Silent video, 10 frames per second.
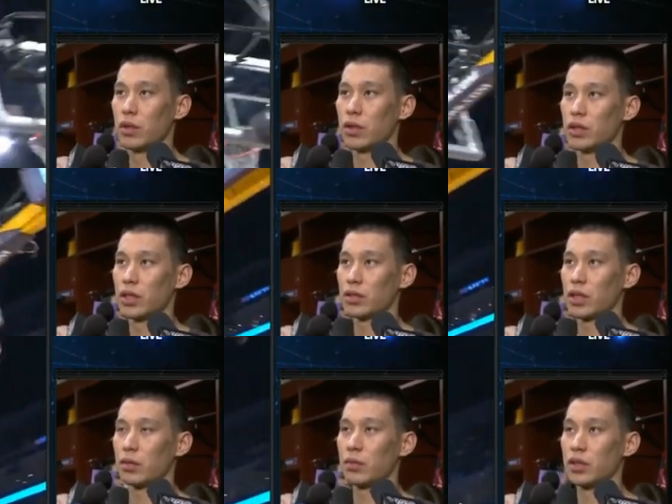think that's
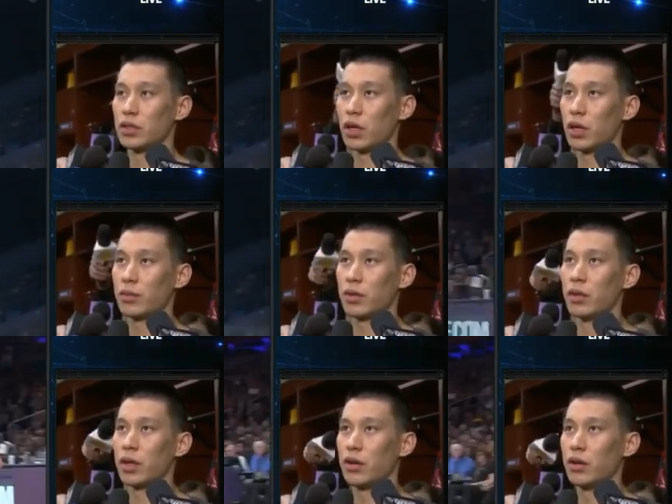kind of my job. You know,
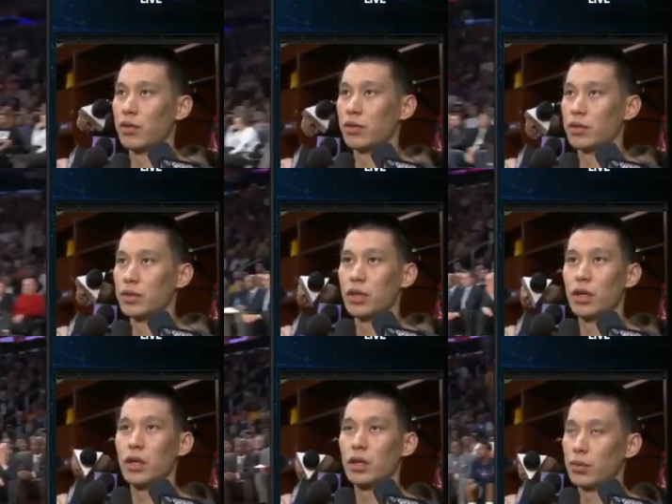I know everyone,
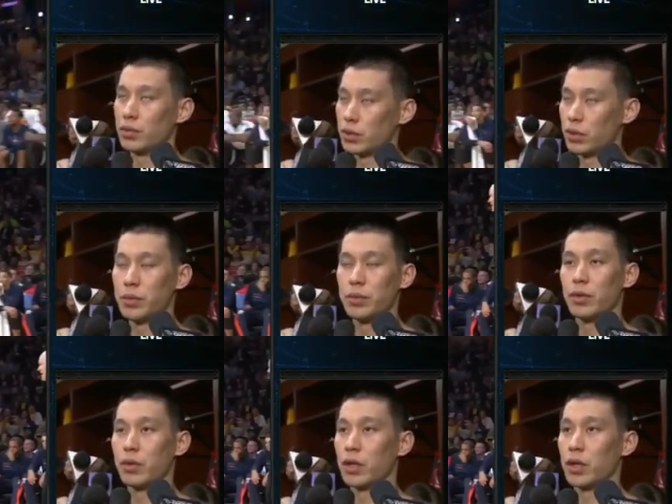I'm sure people
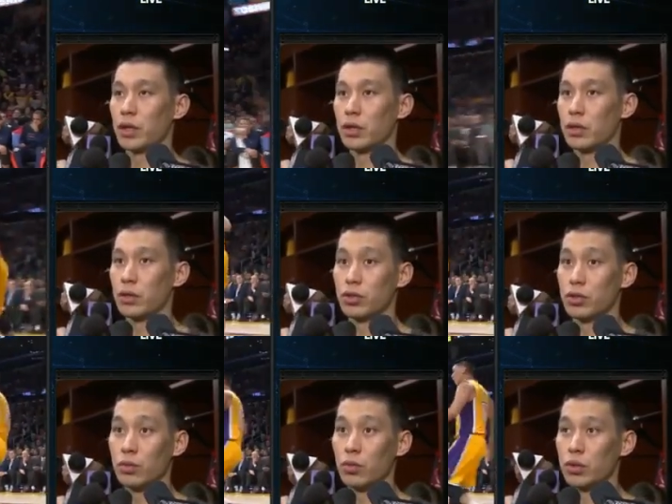are like, you know,
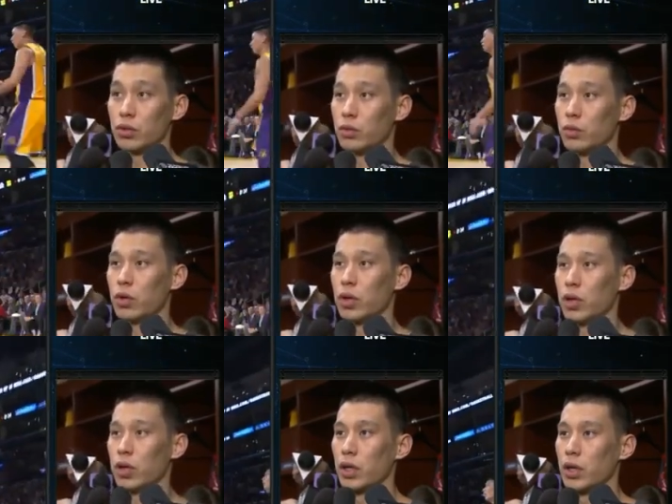shoot more,
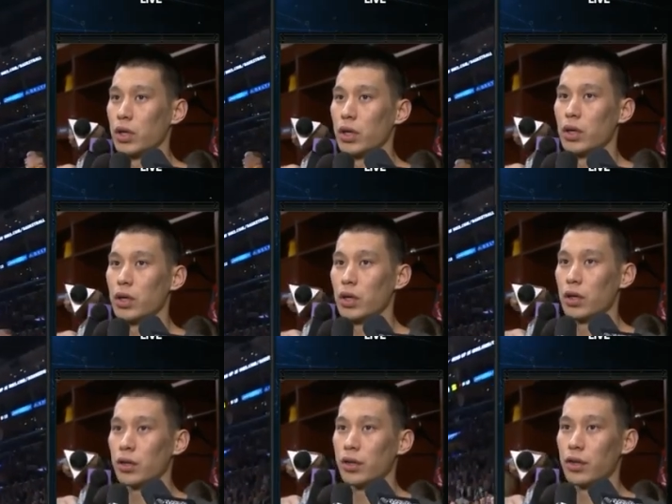and
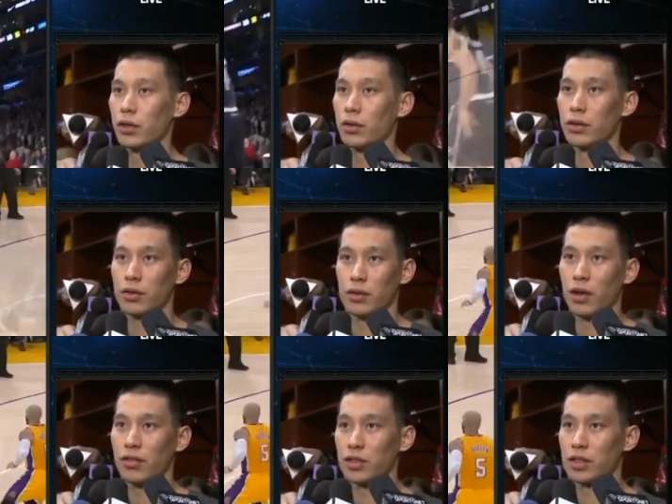you know,
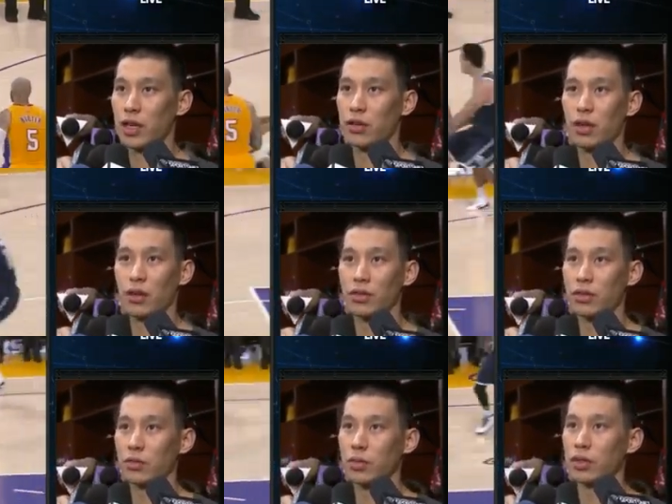obviously I would love
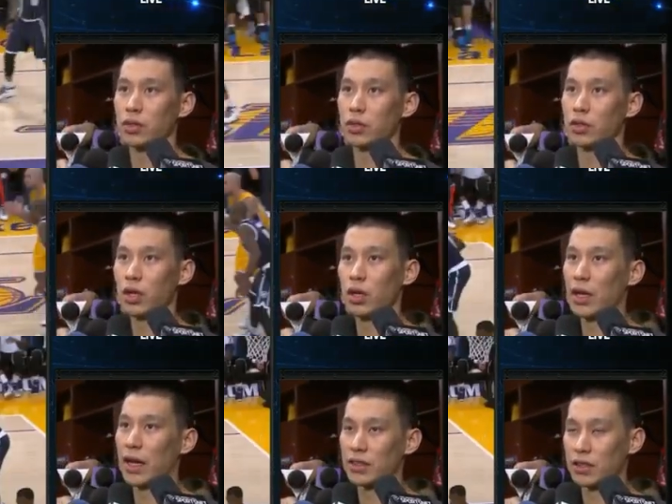to, but just
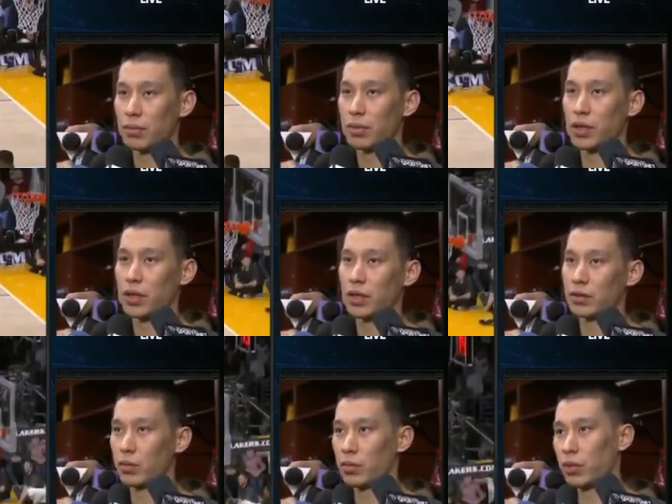as I play, as
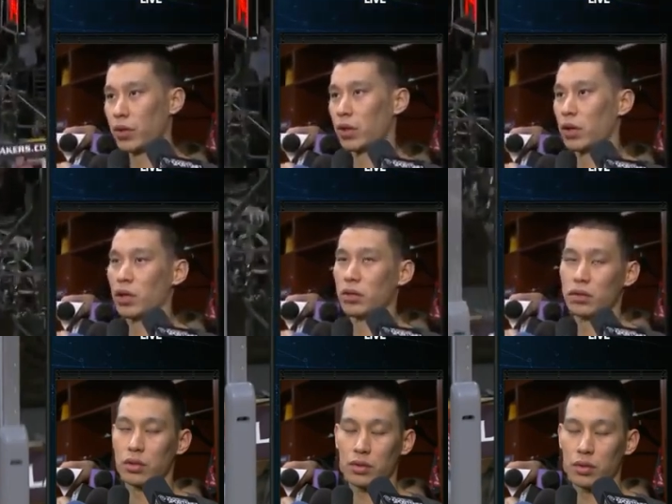I'm a point guard, I
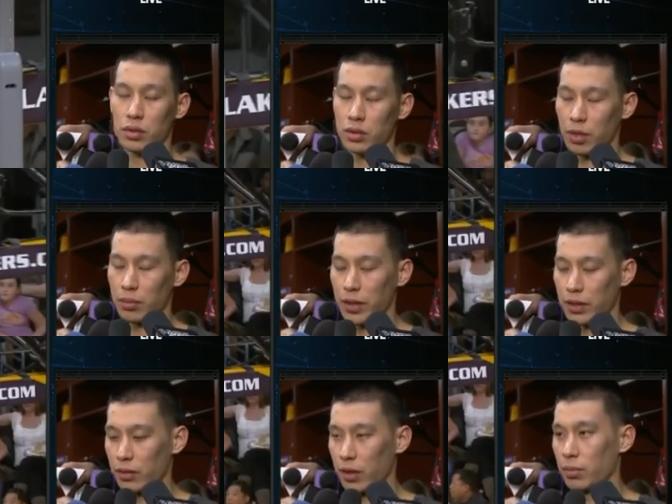try to make
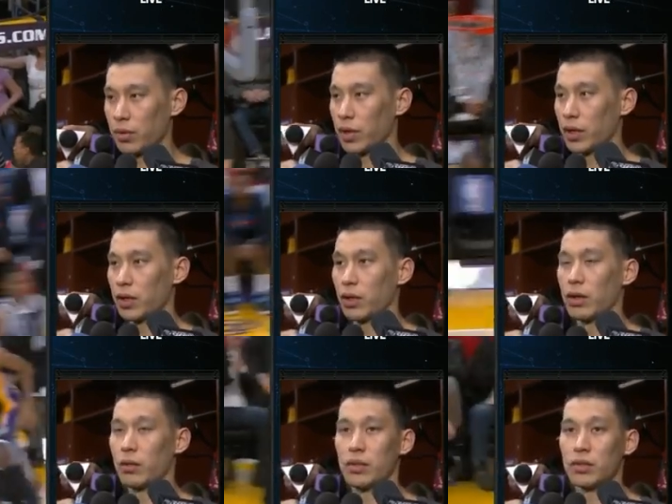the right play.
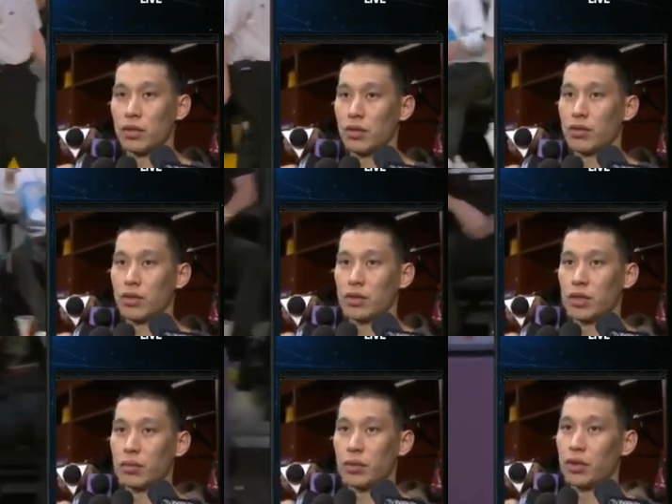And so, for
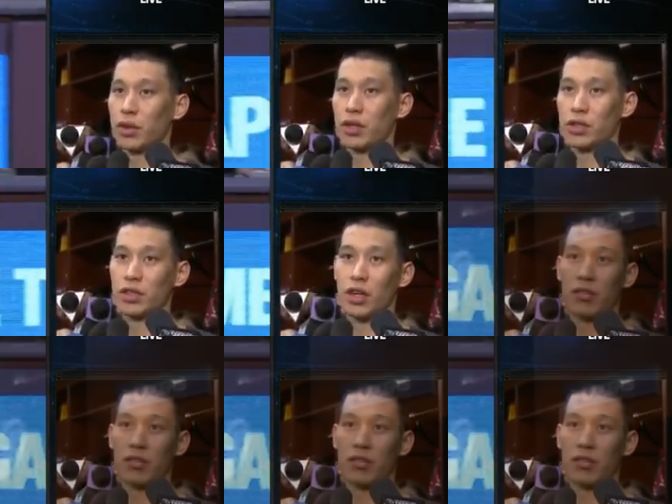example, you know, I could have shot a